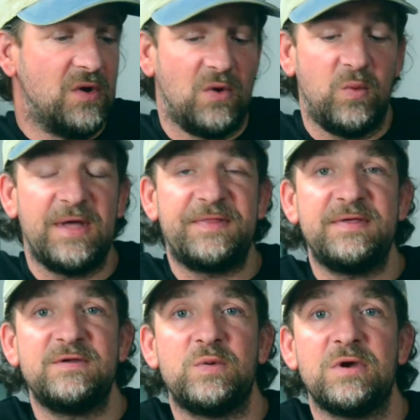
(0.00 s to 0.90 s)
or where
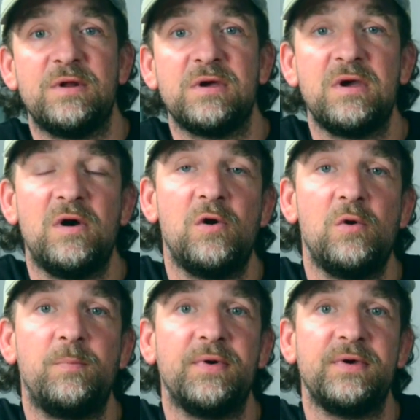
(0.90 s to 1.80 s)
things were gonna
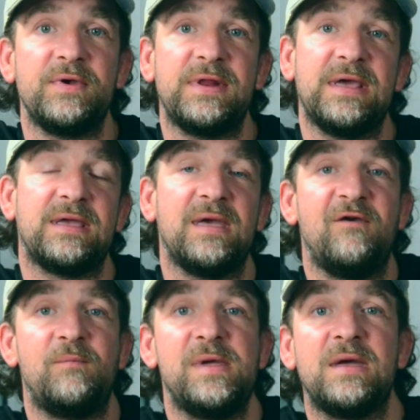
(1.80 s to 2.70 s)
go, but it
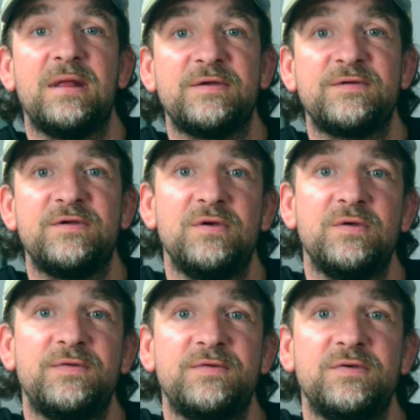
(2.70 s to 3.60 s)
gave me an
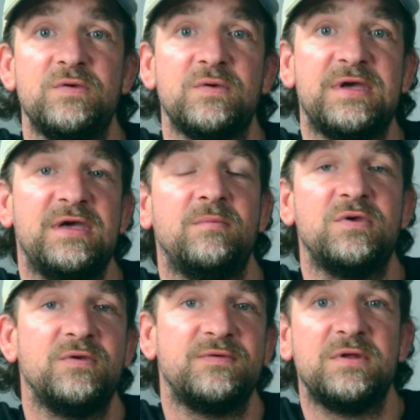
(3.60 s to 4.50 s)
excuse to keep
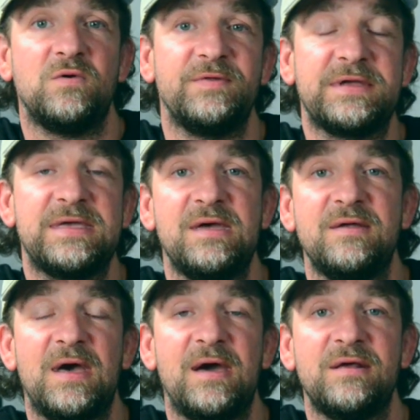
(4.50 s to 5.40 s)
using all the gear
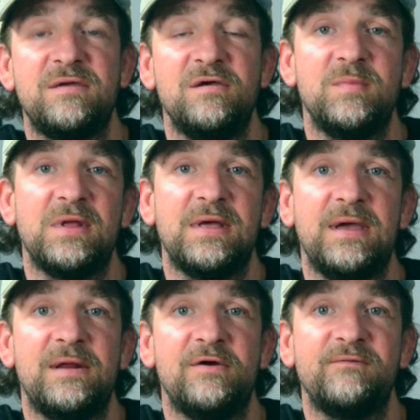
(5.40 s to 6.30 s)
that I'd
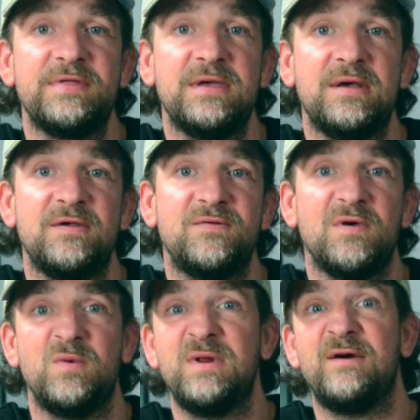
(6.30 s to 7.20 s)
accumulated over the years so
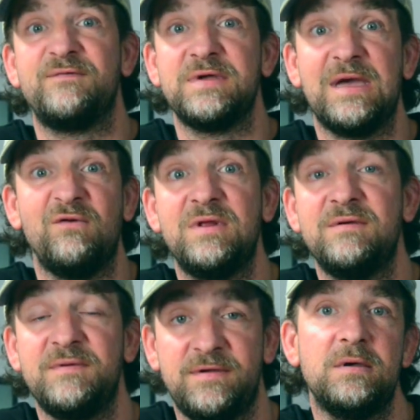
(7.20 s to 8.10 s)
I wouldn't have to get rid
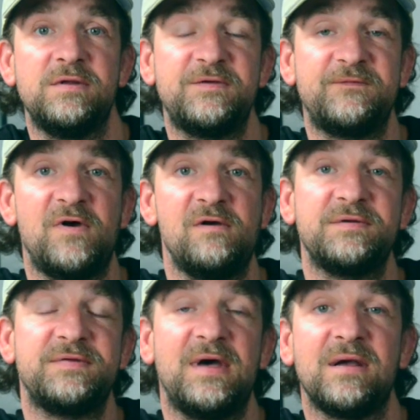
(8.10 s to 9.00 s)
of it. And as far
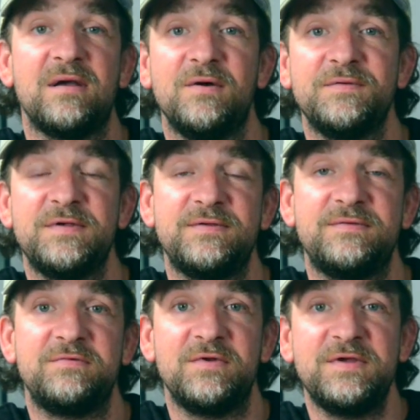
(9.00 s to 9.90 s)
as that goes,
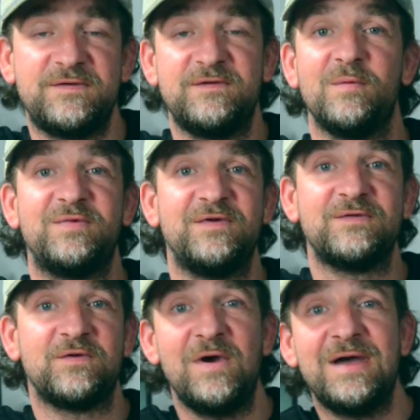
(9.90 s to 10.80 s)
it's done its job
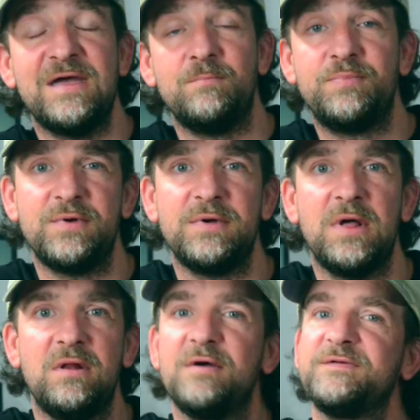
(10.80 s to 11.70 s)
just great, but a
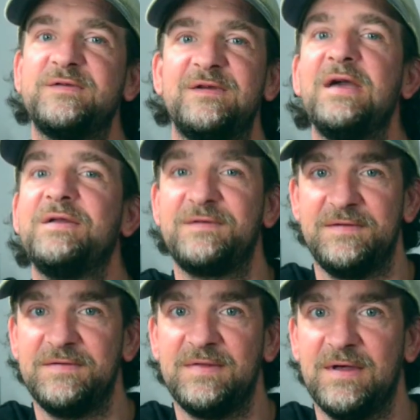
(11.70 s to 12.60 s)
lot's changed
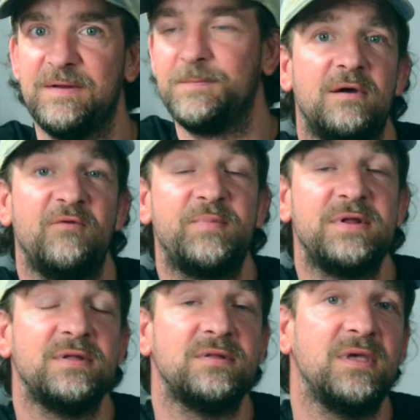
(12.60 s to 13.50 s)
since then. I've been
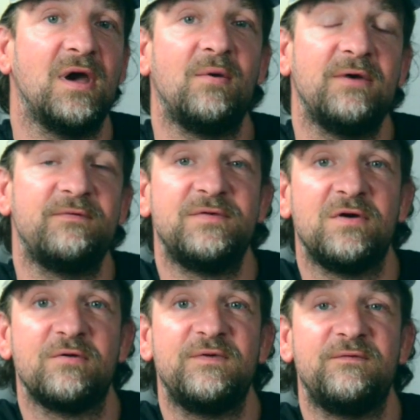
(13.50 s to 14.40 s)
at DIY
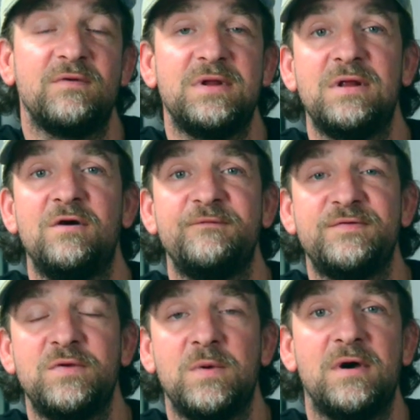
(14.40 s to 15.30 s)
photography for a little over
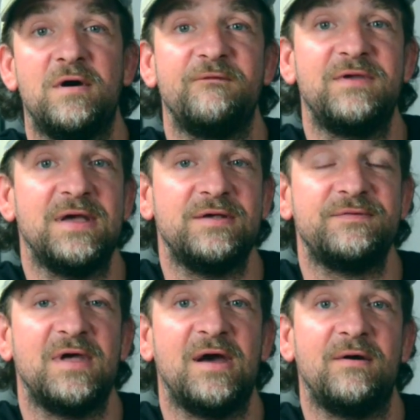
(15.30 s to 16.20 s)
2.5
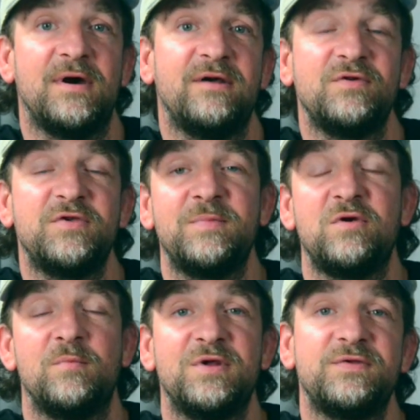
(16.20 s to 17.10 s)
years now, and I've also
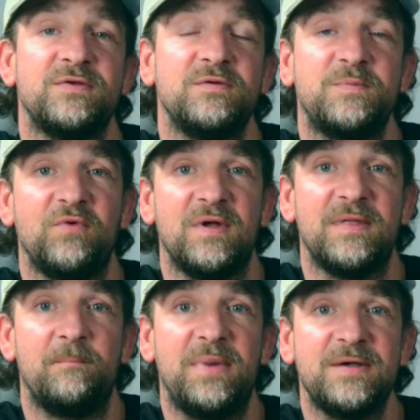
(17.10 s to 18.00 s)
become an ASUS brand
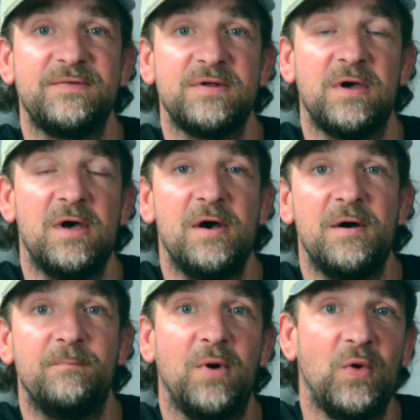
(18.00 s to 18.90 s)
ambassador.
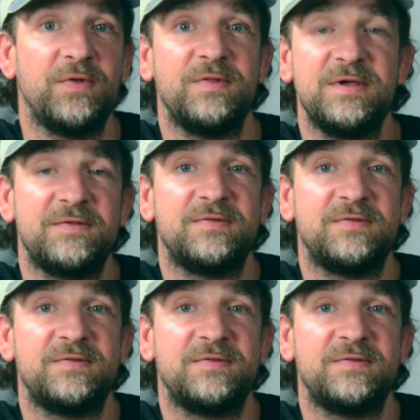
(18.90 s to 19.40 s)
Both of these